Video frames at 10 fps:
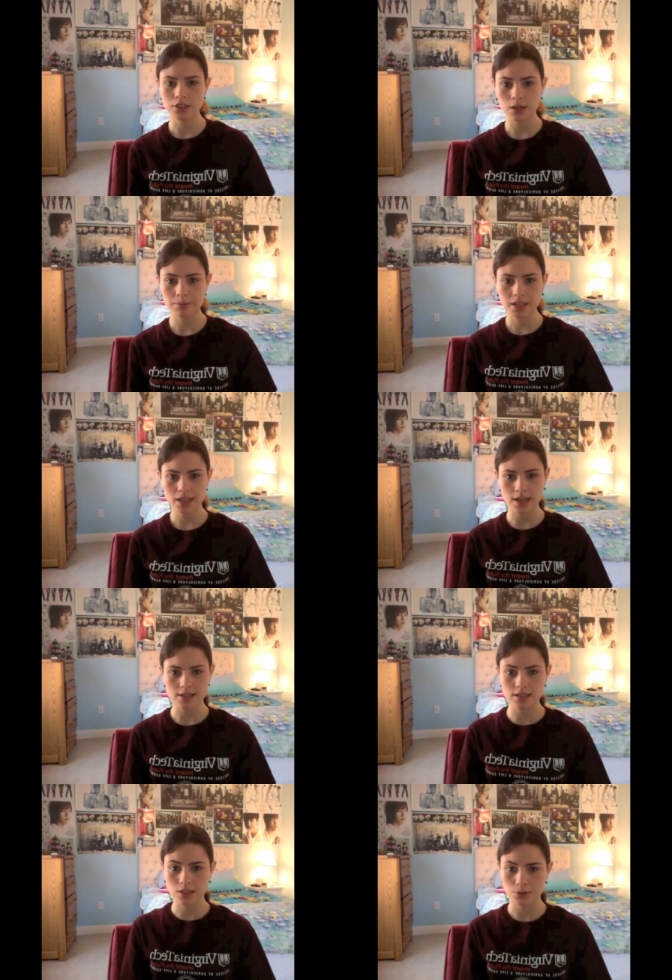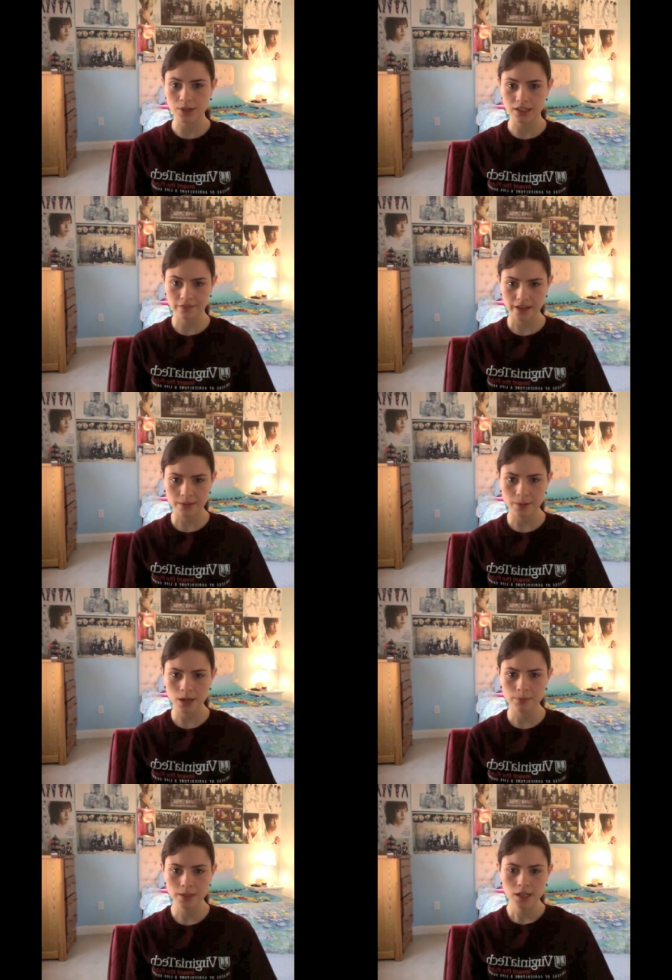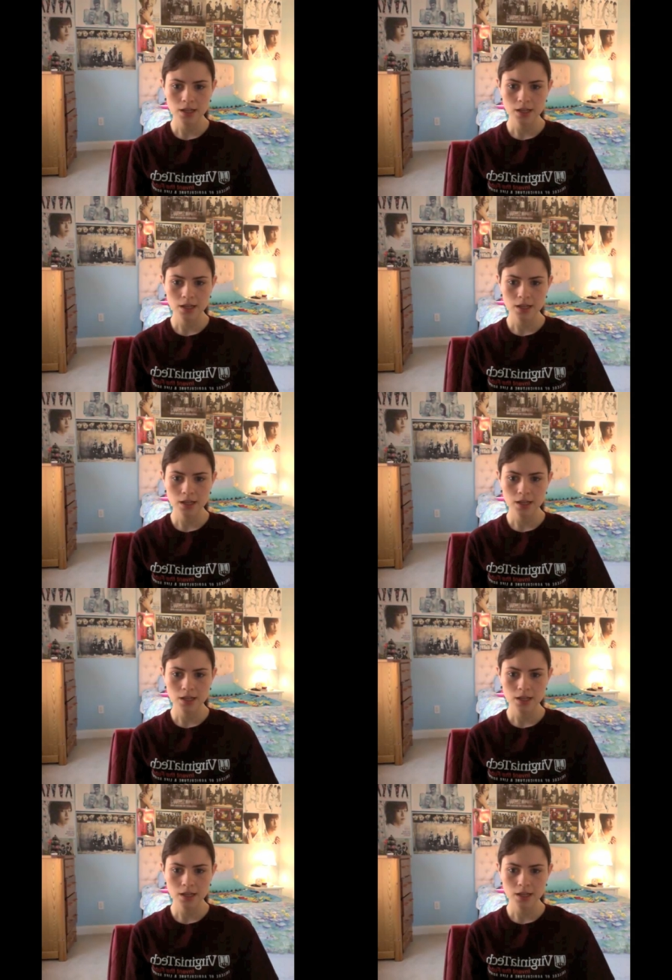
Dambi as the queen of K-pop,